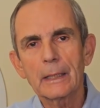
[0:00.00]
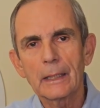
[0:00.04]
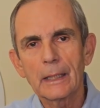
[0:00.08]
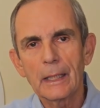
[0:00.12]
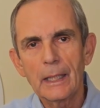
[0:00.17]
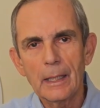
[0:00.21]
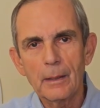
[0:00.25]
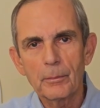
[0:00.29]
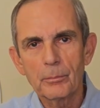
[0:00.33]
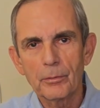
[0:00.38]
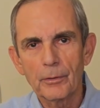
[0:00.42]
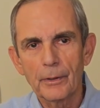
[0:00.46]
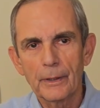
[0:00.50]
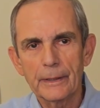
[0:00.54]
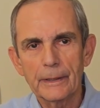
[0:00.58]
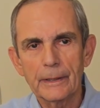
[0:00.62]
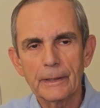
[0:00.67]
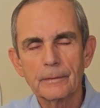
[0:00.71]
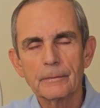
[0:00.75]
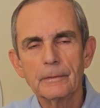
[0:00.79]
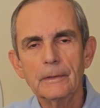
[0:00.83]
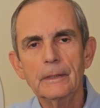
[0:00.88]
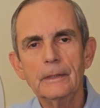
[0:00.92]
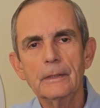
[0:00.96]

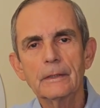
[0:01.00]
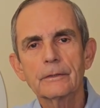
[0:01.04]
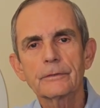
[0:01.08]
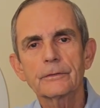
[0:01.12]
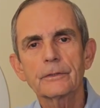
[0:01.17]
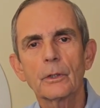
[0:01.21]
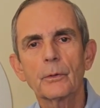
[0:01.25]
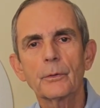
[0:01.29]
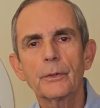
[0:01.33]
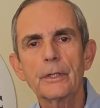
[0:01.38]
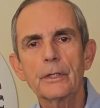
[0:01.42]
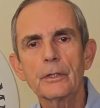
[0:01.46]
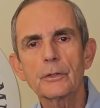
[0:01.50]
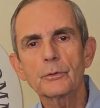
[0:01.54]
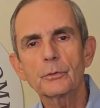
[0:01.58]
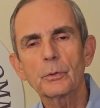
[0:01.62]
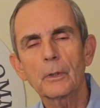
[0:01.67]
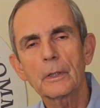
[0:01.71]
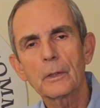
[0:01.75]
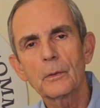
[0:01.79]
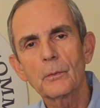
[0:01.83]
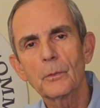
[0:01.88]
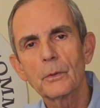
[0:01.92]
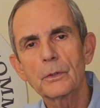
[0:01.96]
collaborating. So here's
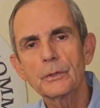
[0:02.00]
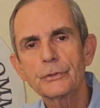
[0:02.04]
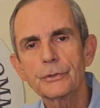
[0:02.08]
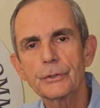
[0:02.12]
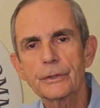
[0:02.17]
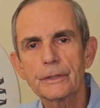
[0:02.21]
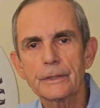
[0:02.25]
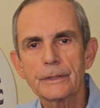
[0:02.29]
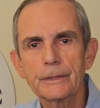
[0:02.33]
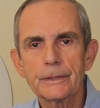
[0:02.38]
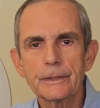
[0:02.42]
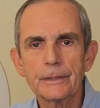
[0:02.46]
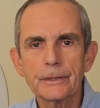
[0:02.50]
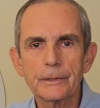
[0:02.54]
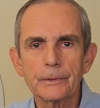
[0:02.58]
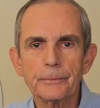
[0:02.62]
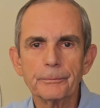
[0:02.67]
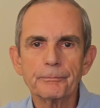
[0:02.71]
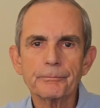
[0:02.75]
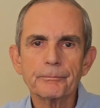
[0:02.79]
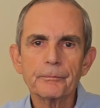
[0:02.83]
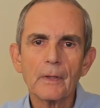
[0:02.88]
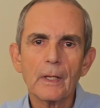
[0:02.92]
what I want you to do.